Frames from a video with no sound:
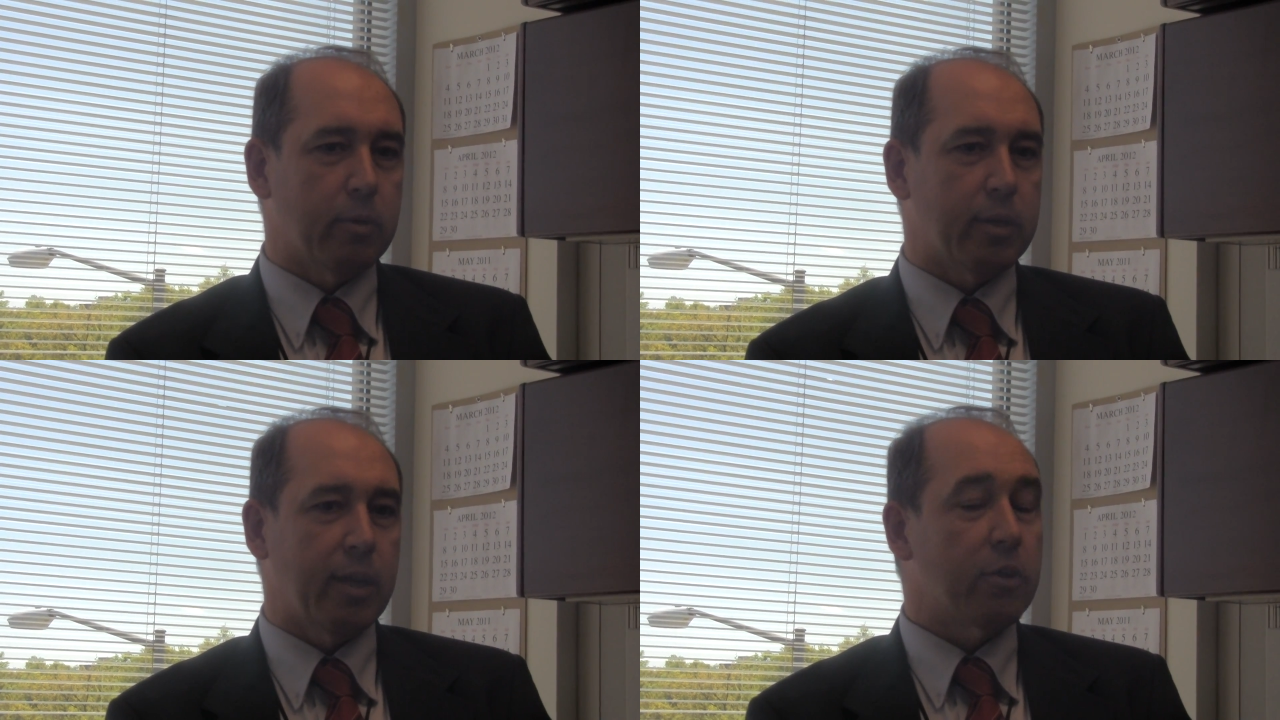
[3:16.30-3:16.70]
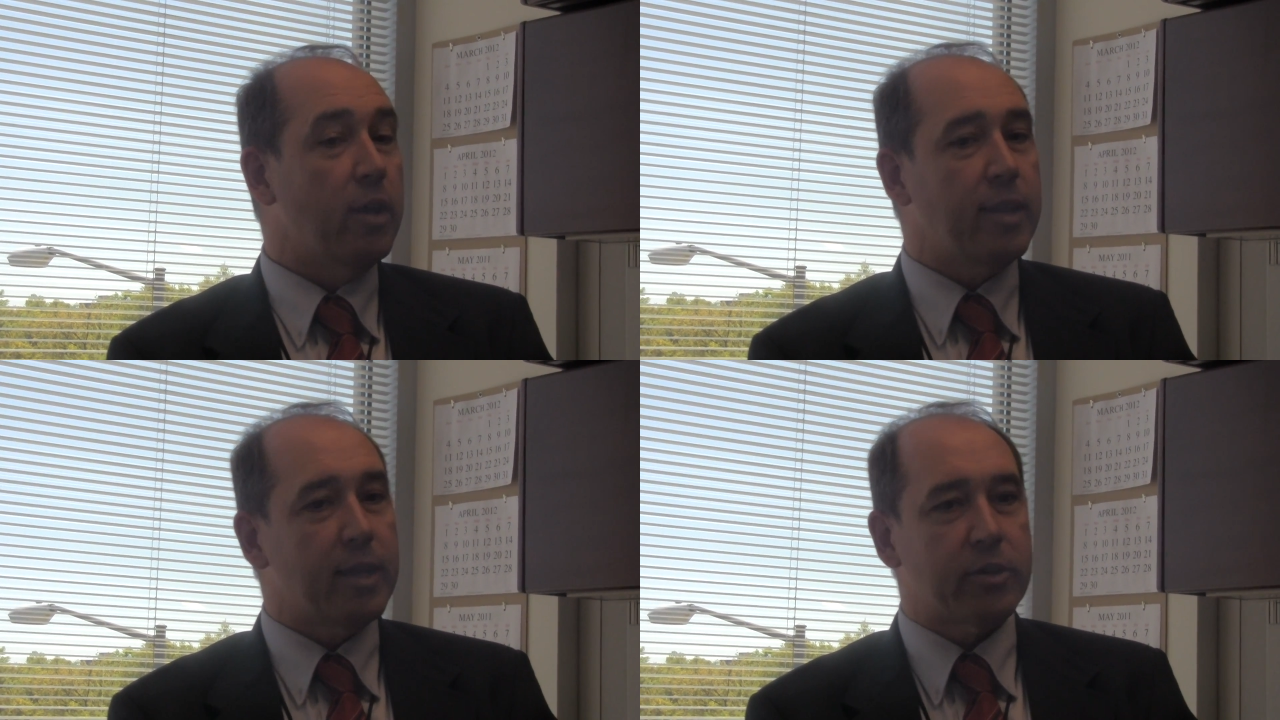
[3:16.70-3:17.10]
take
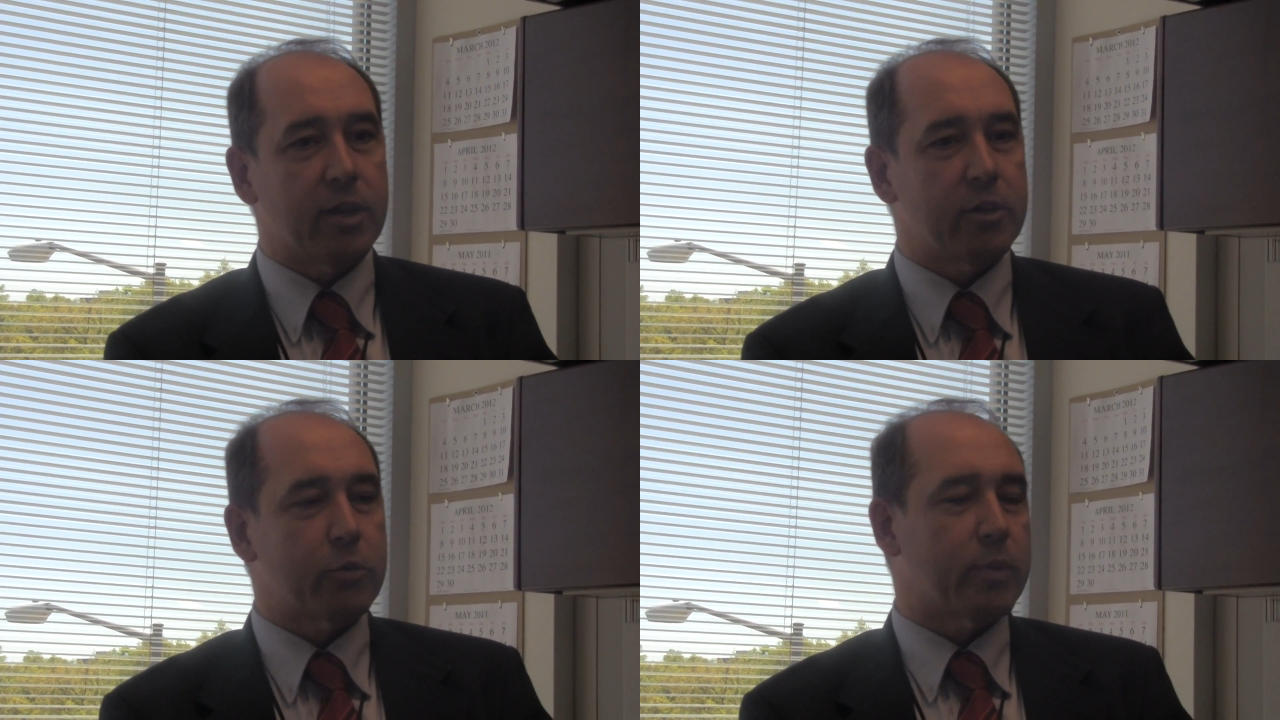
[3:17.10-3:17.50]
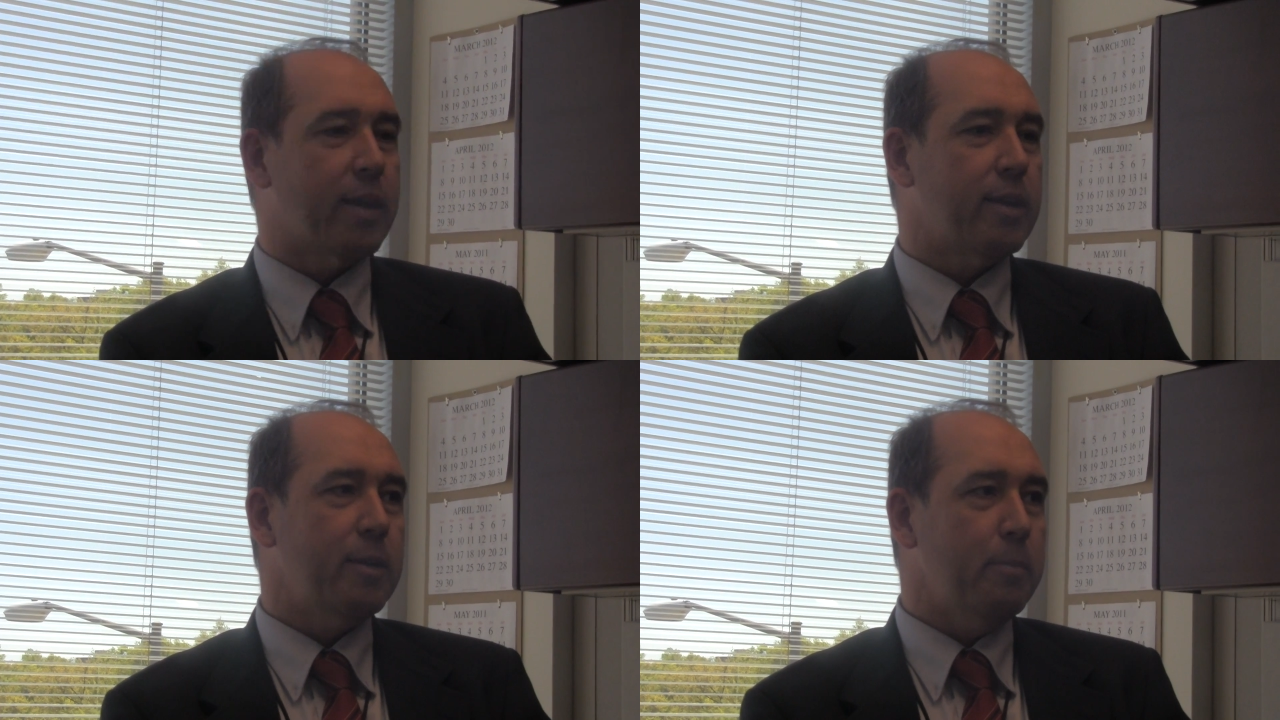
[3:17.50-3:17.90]
on that challenge
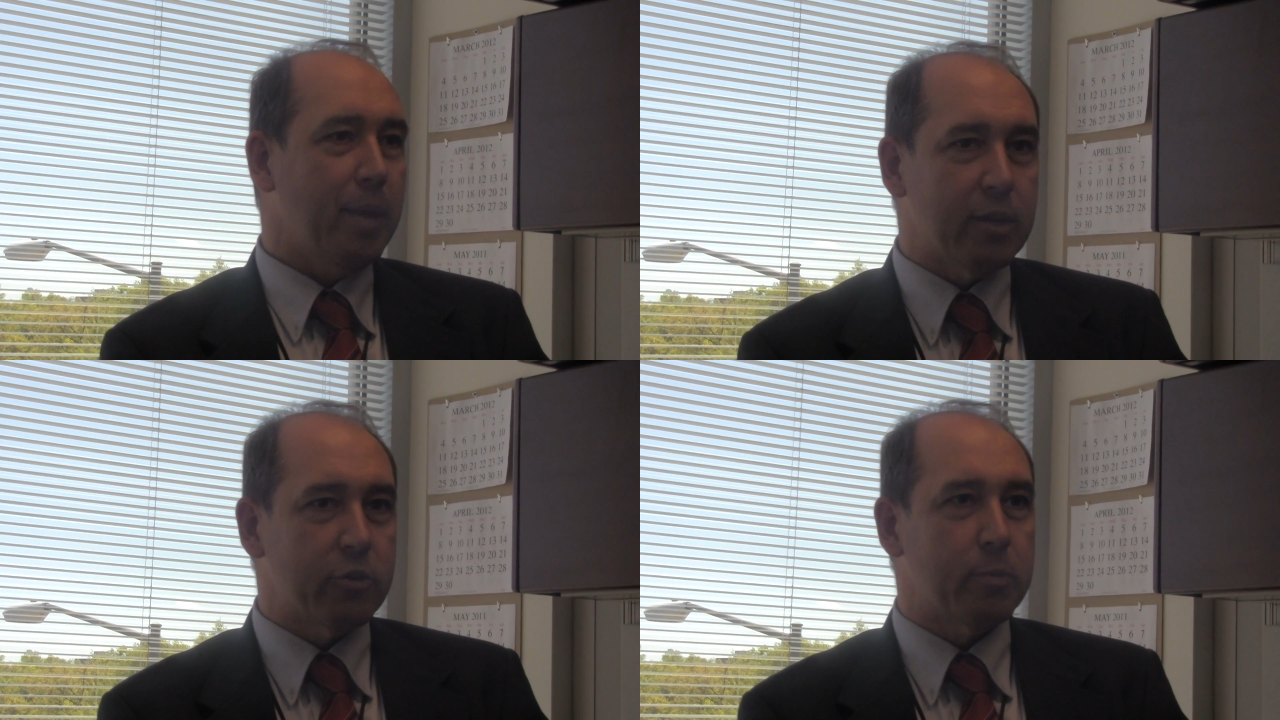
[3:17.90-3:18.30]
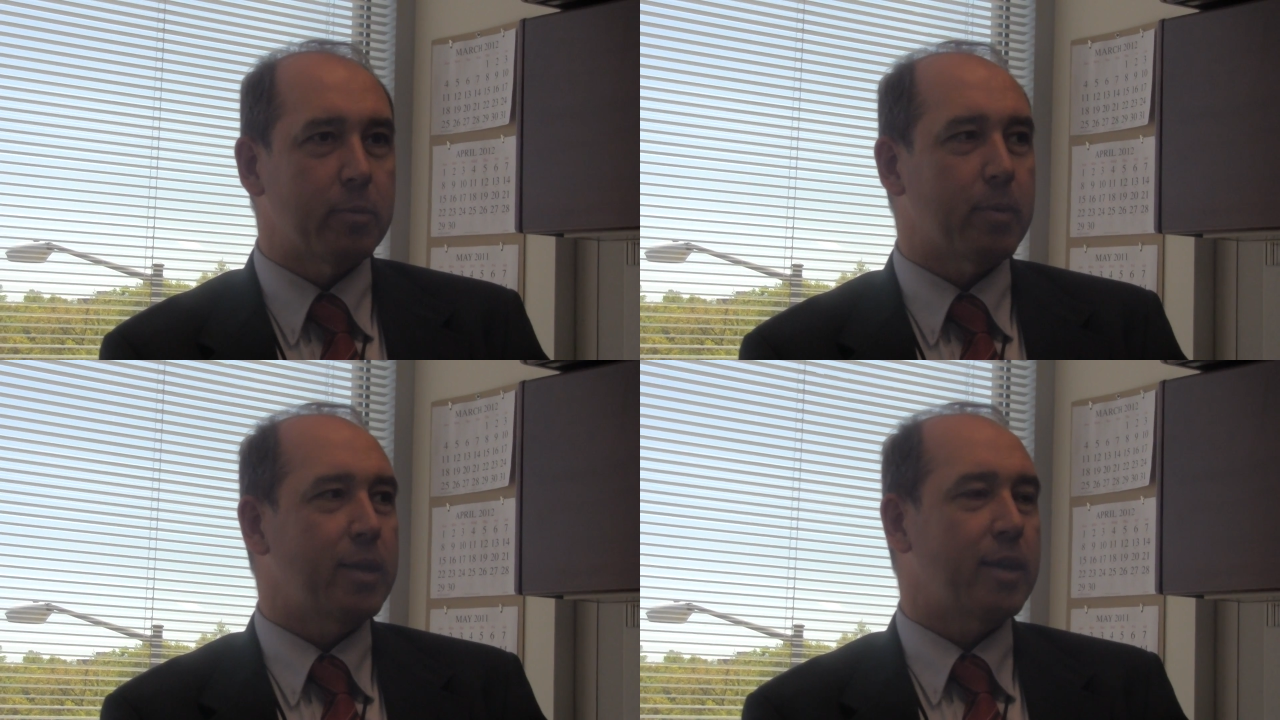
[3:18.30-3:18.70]
without any management
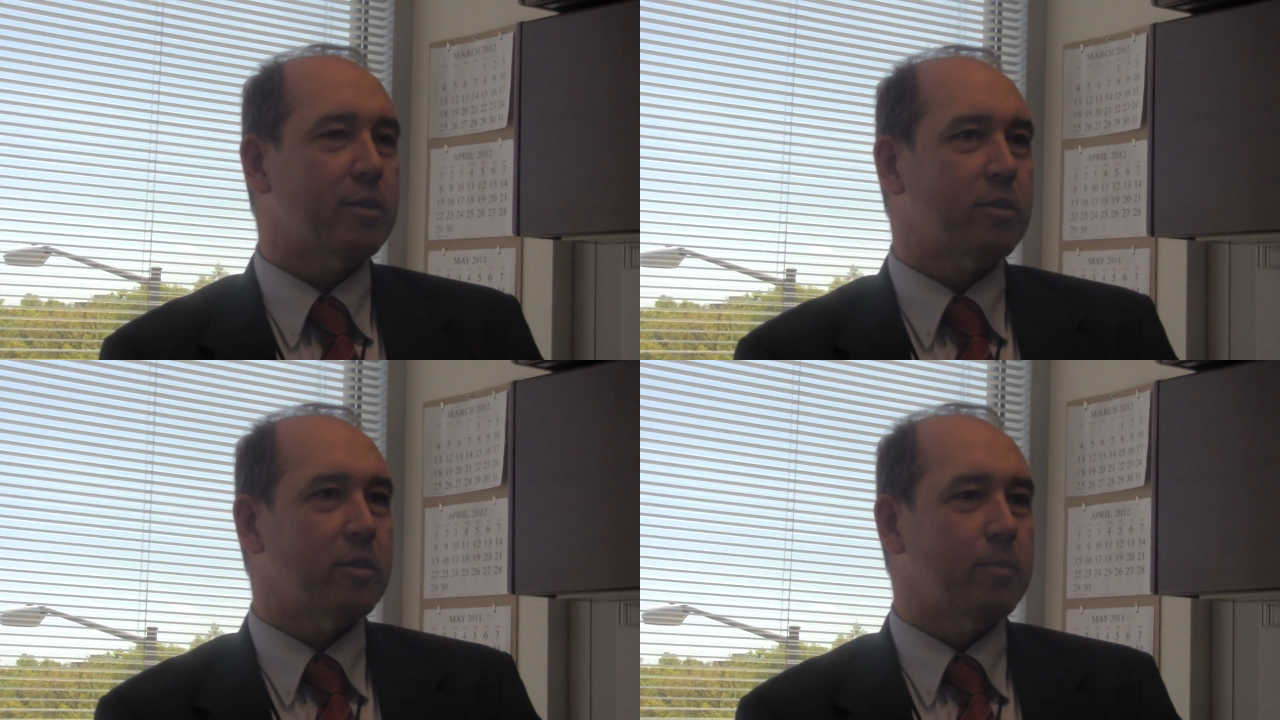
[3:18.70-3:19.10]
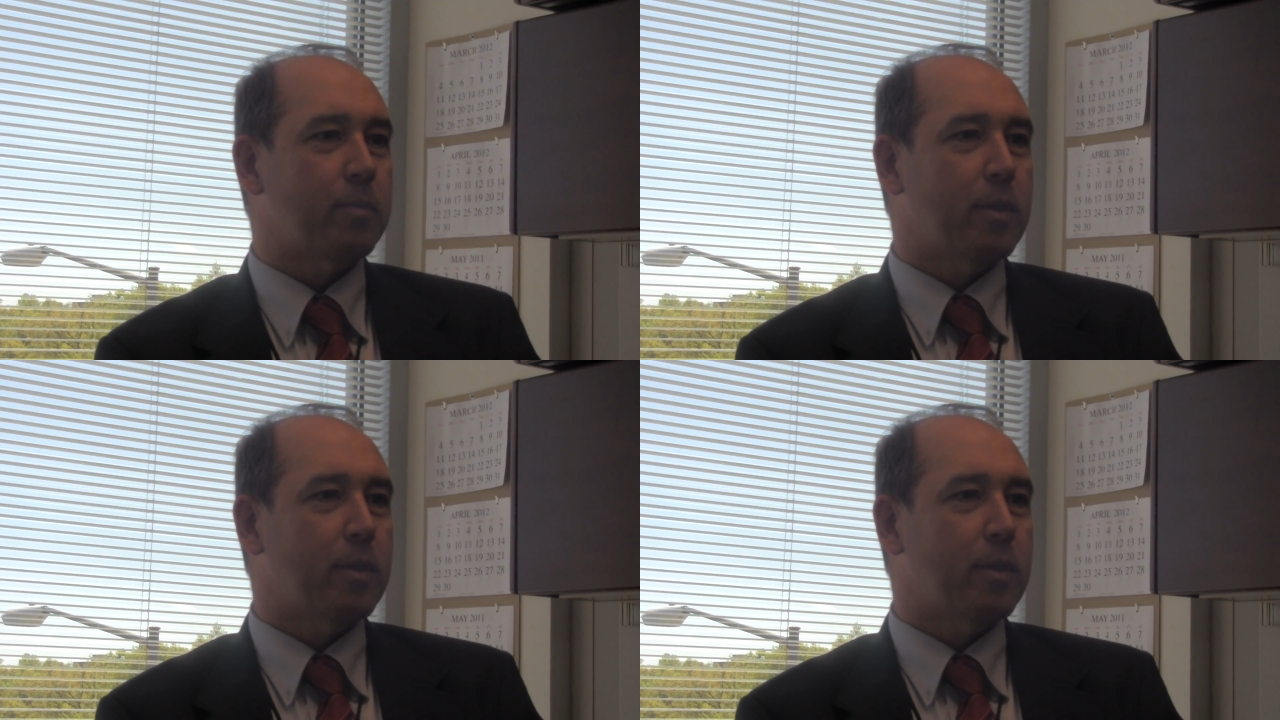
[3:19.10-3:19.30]
by NASA.